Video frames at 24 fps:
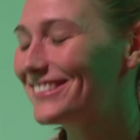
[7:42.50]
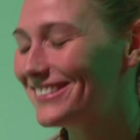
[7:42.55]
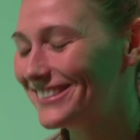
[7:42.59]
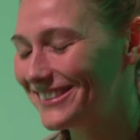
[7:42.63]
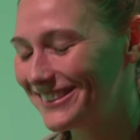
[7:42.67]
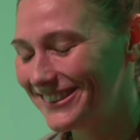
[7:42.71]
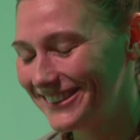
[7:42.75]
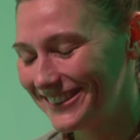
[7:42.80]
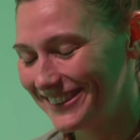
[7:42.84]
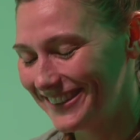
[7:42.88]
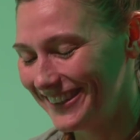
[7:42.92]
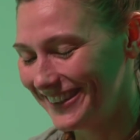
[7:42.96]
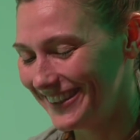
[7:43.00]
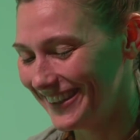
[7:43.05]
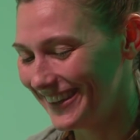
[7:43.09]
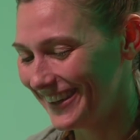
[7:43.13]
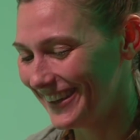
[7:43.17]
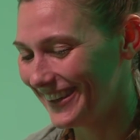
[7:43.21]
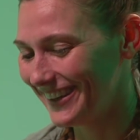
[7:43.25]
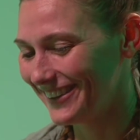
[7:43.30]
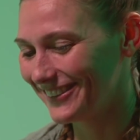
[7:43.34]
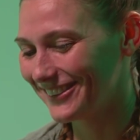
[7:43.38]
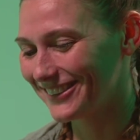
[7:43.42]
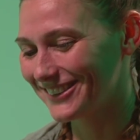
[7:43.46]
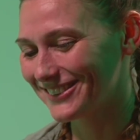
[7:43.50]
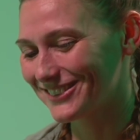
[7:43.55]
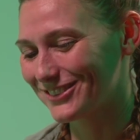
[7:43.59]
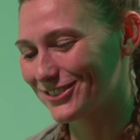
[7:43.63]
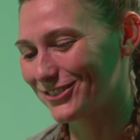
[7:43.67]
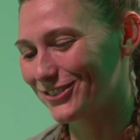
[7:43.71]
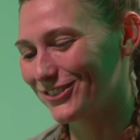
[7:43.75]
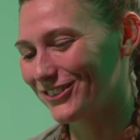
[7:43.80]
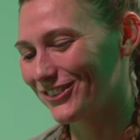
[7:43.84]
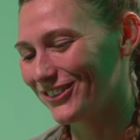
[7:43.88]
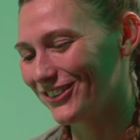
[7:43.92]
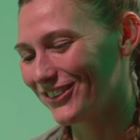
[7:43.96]
man, mine's gonna be
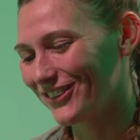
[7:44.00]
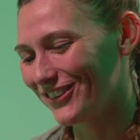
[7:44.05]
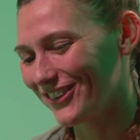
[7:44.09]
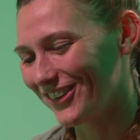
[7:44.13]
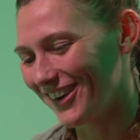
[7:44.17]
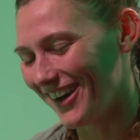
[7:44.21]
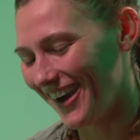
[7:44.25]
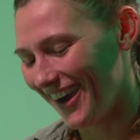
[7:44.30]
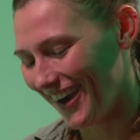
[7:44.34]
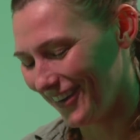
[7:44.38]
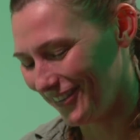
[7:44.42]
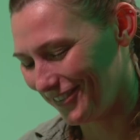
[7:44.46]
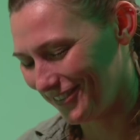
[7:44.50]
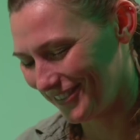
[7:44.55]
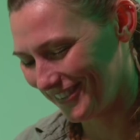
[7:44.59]
easy. Rough.